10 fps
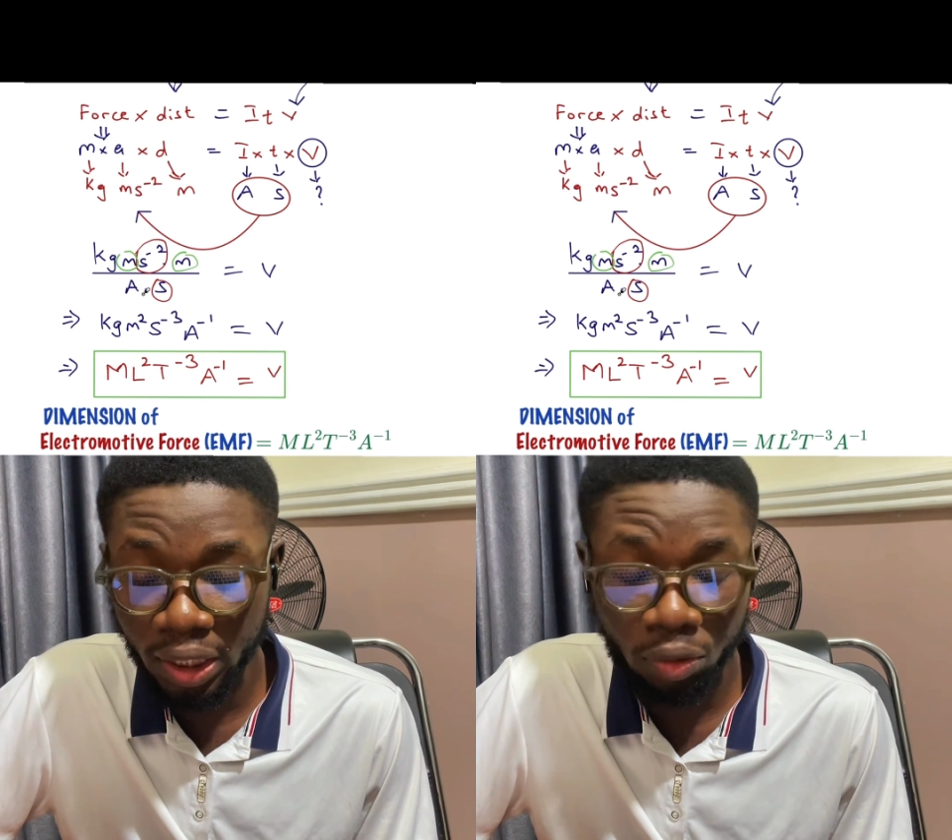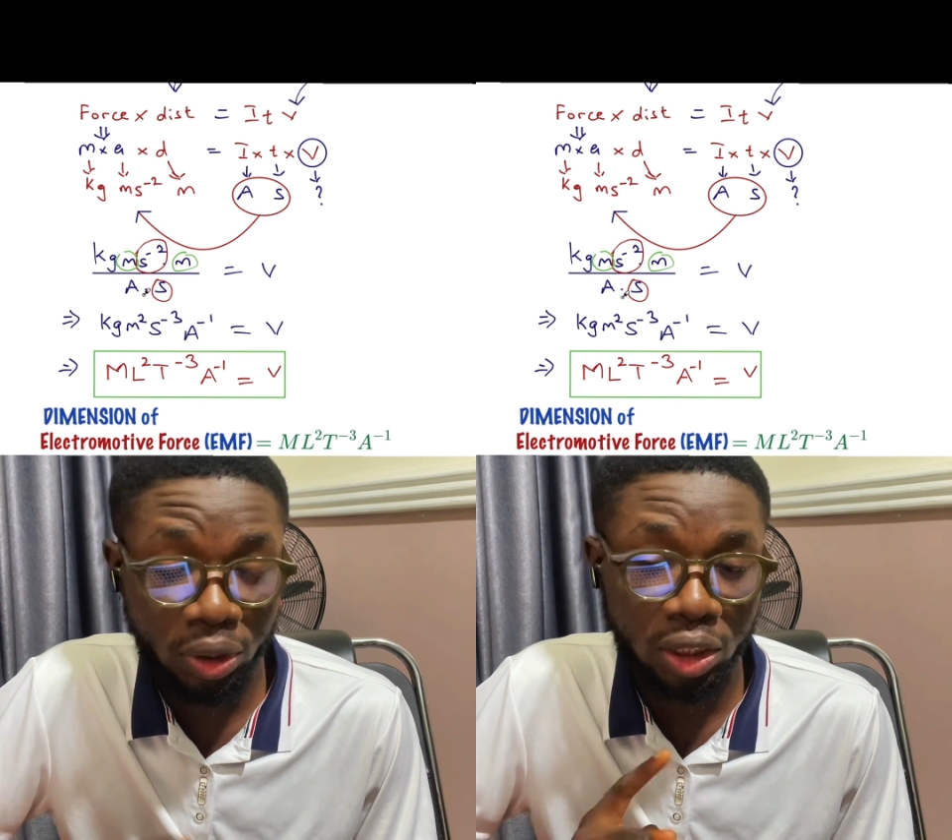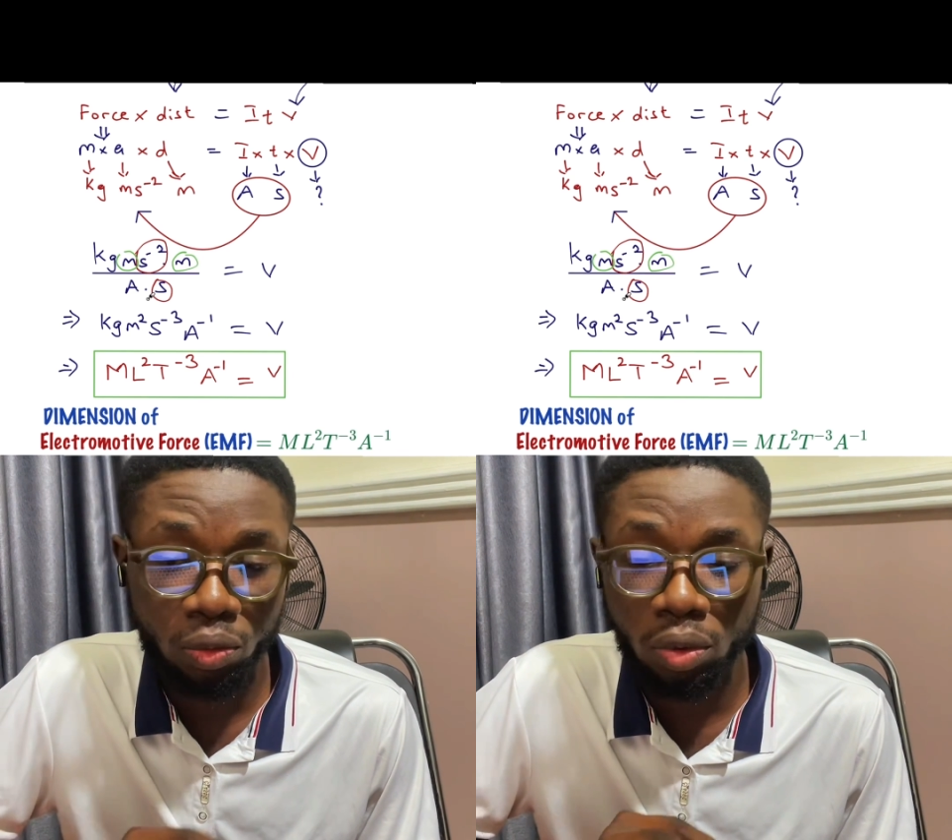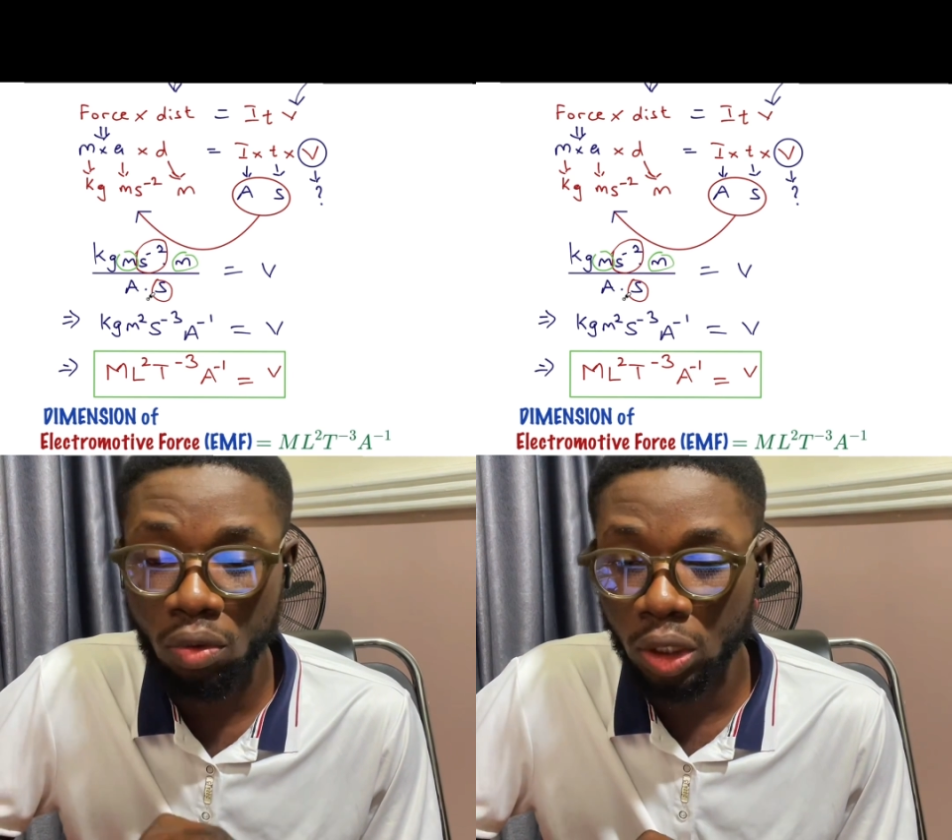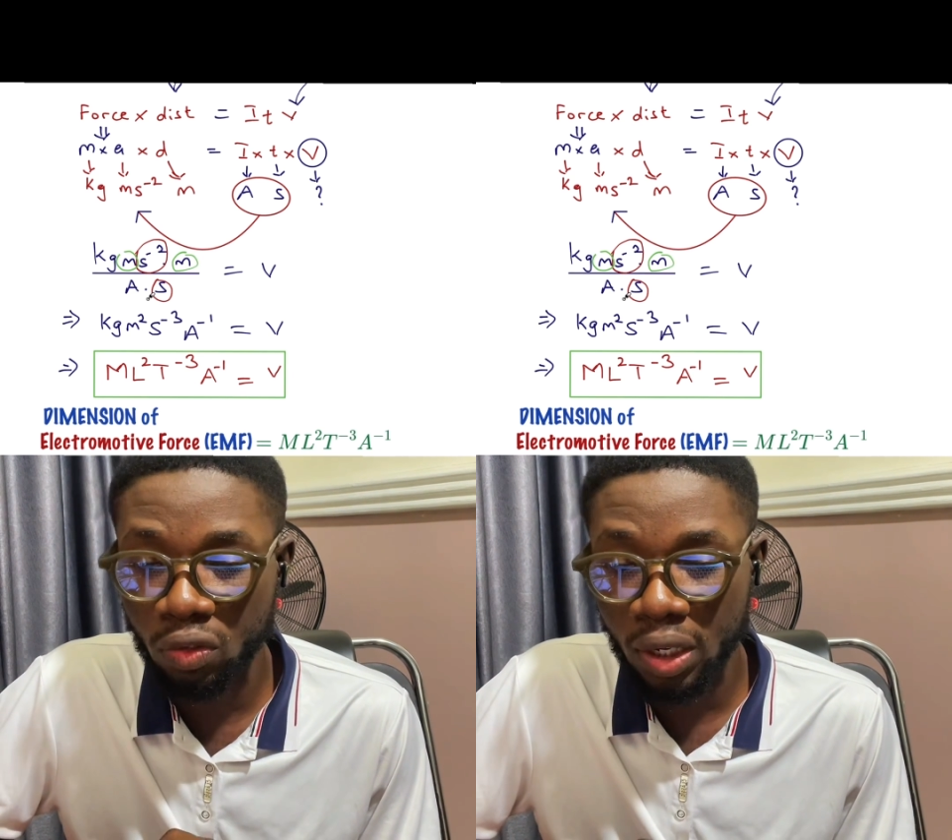which is
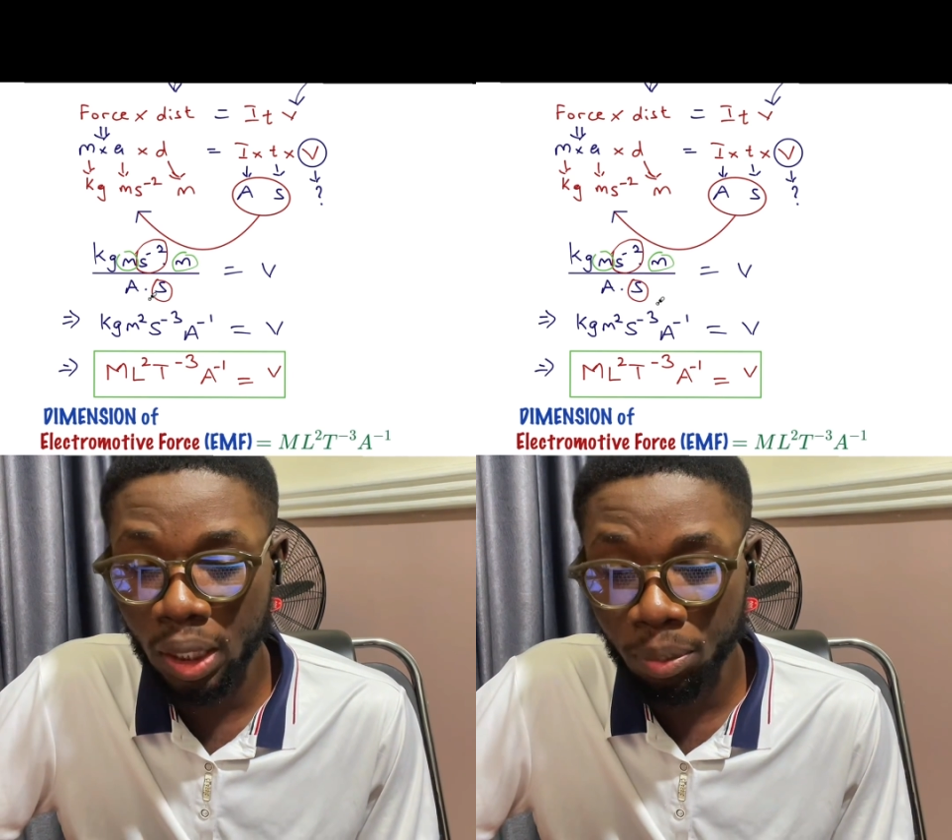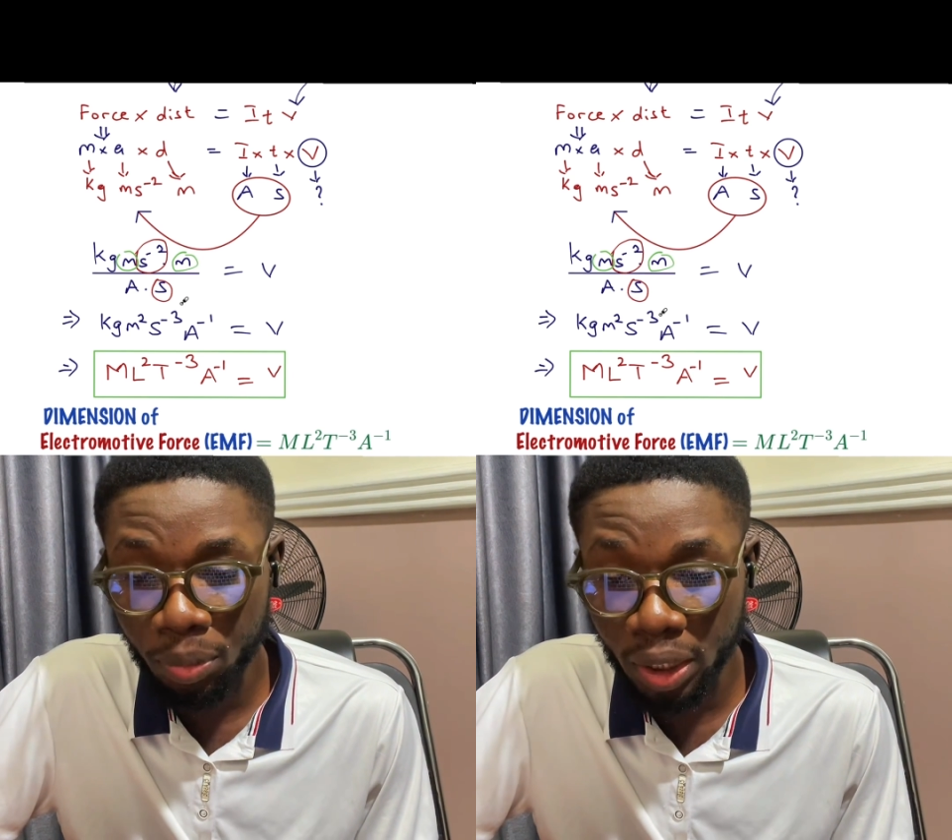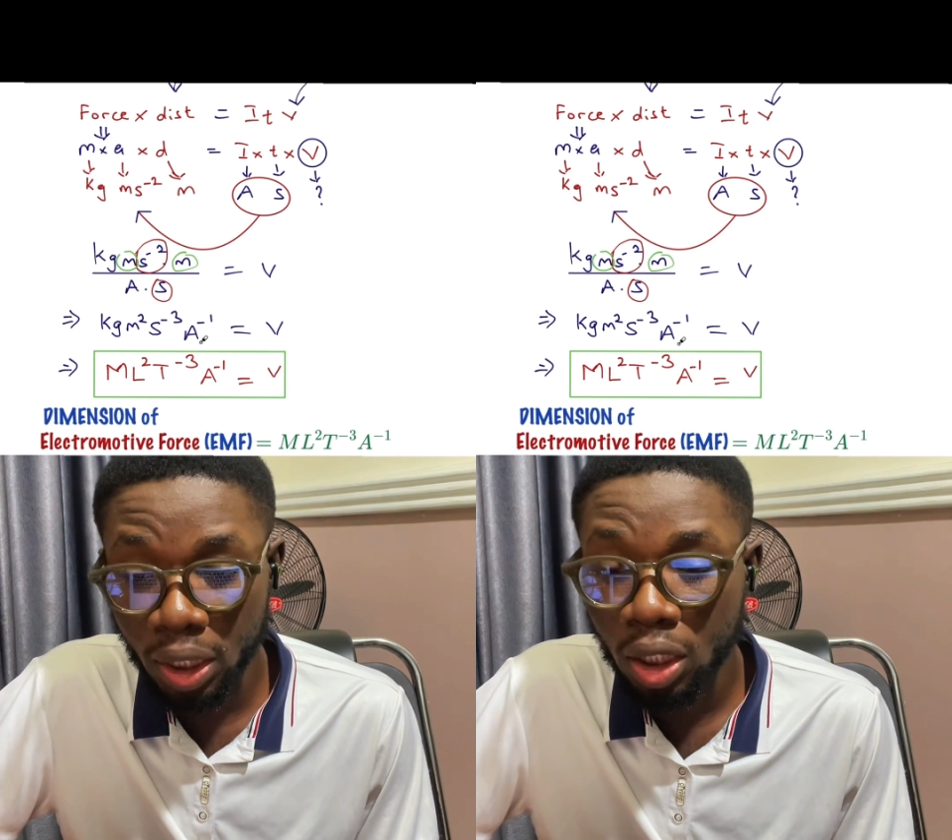1 over ampere.